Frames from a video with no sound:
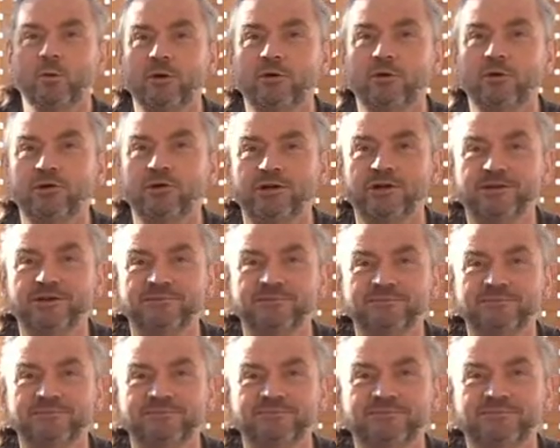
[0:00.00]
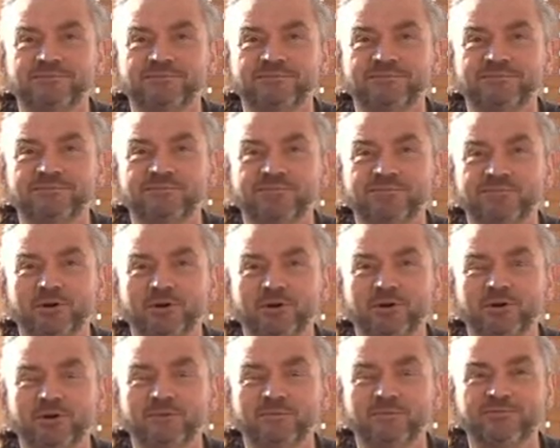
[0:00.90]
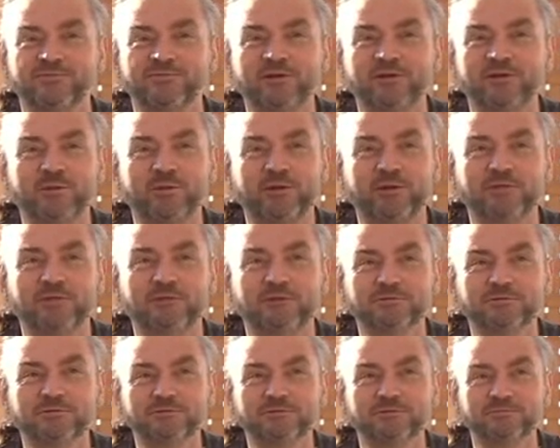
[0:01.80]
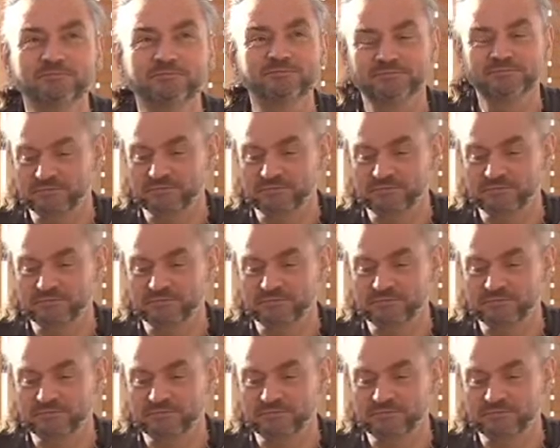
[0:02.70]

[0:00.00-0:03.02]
Welcome, lovely people.